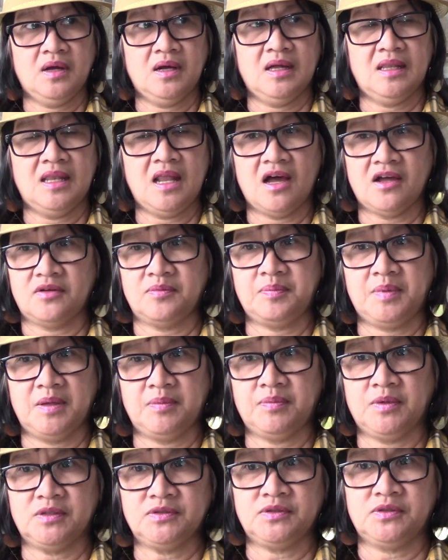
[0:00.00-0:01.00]
a lot of
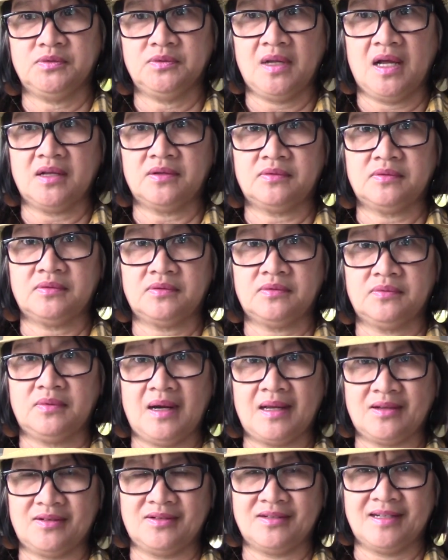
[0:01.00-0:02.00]
people do not
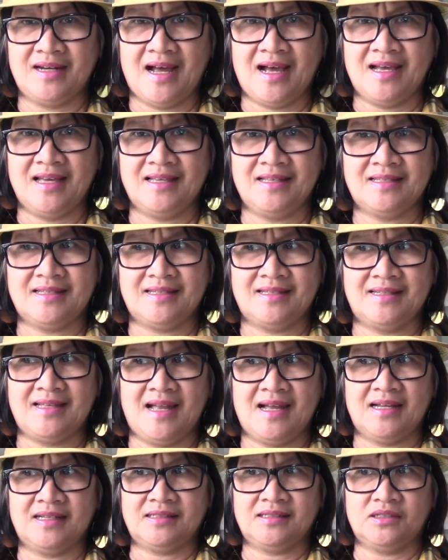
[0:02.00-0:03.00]
recognize
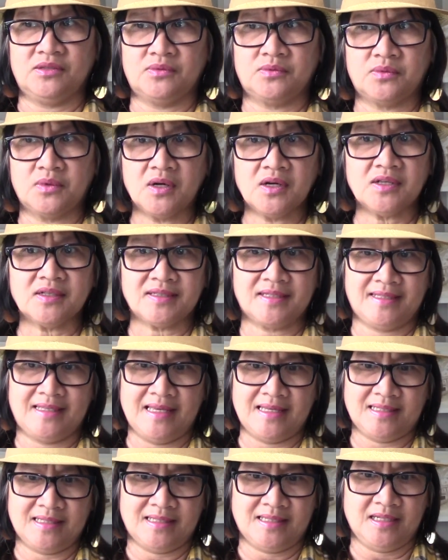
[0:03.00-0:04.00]
that the world
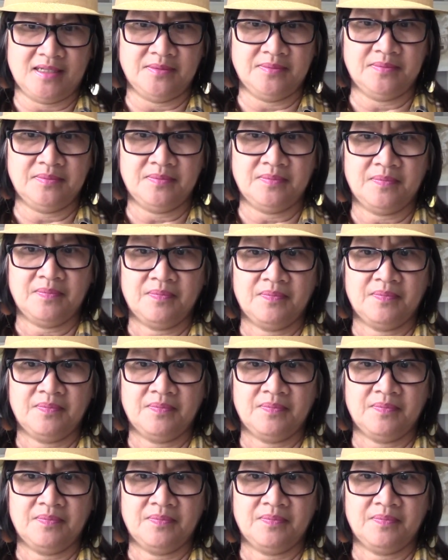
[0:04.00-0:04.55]
system